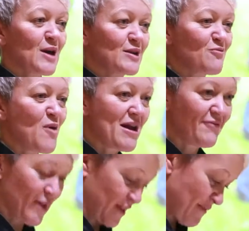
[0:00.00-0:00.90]
as a way
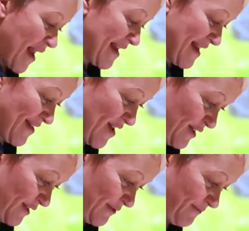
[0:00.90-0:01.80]
of explaining
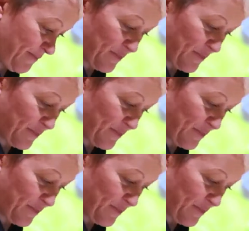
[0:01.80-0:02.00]
this.